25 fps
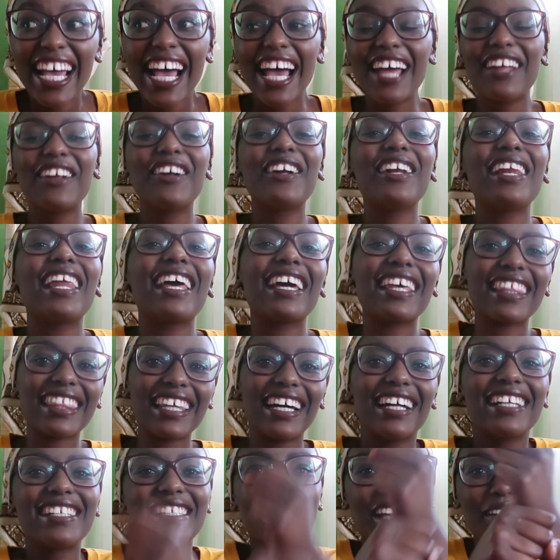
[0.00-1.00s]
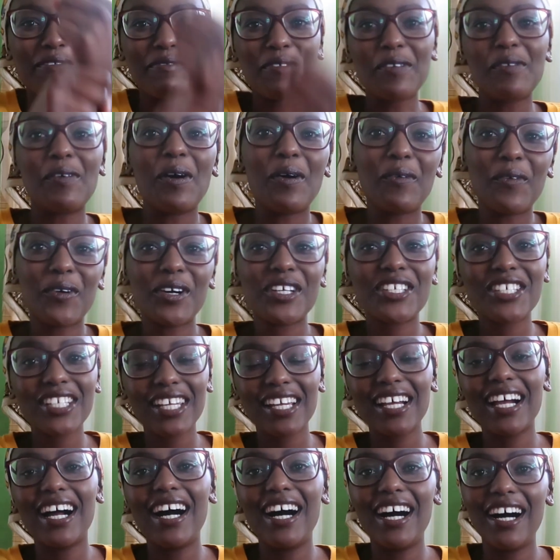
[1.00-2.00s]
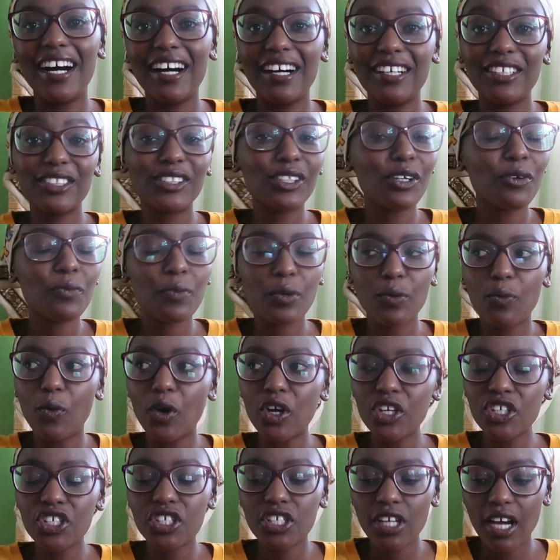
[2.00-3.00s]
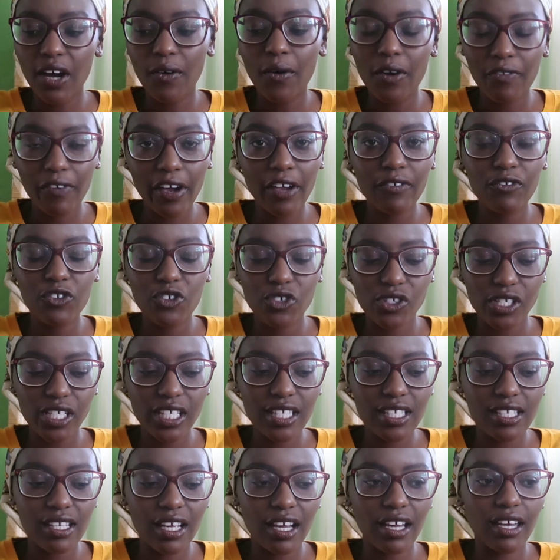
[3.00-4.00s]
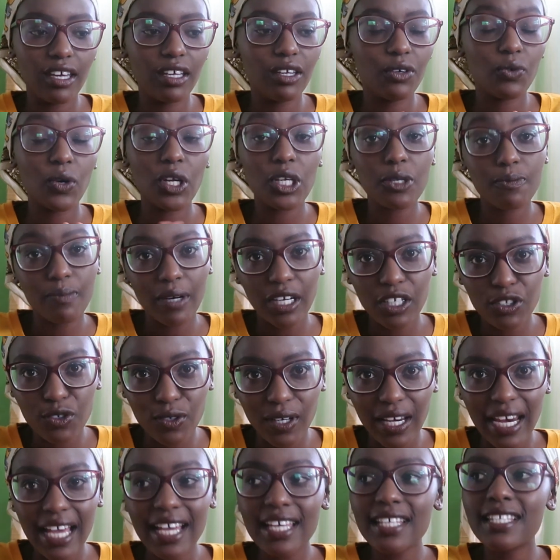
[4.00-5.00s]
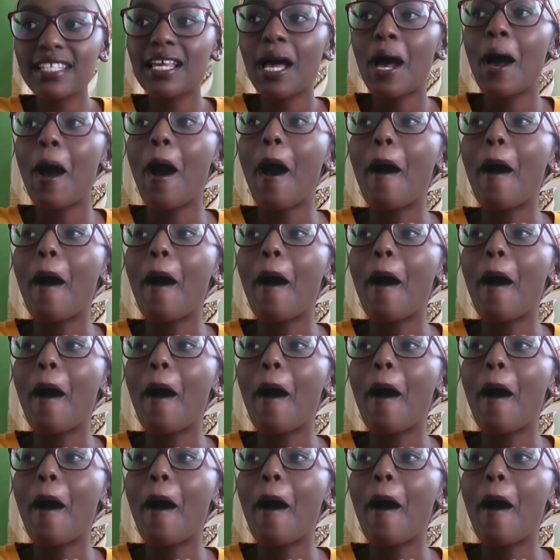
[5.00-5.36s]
so we washed our 5 trees and went back to class,